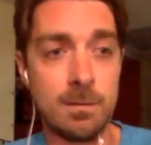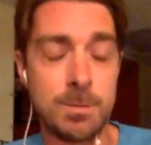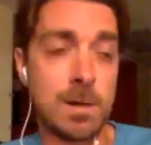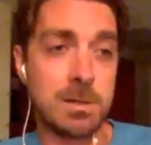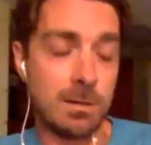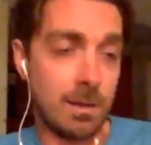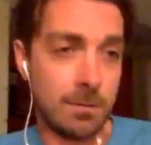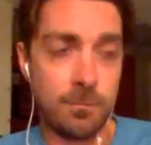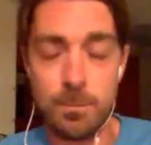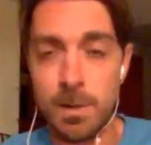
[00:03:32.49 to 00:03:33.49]
especially
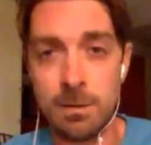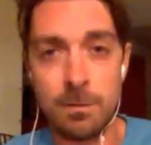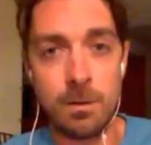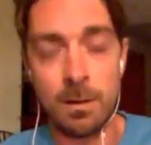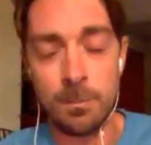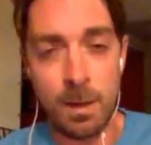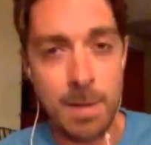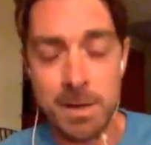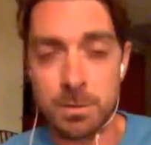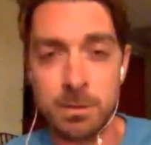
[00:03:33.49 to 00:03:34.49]
for me, I'm
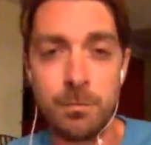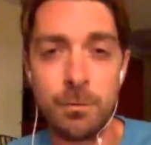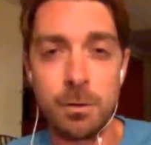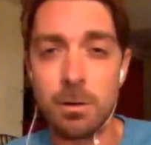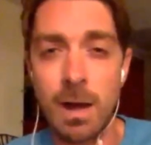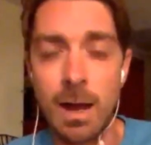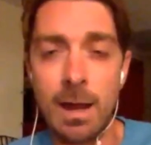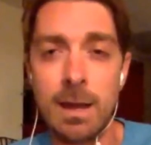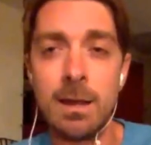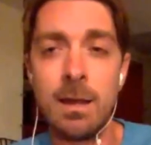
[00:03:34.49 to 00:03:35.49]
naturally frugal
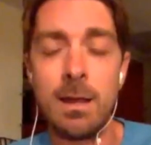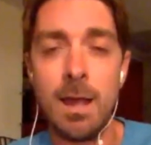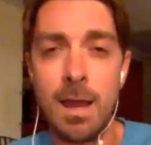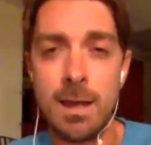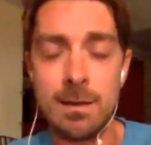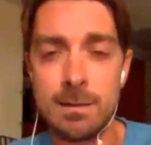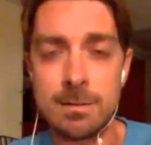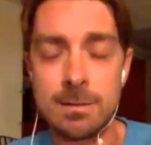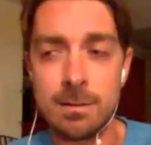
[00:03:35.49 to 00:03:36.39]
guy, and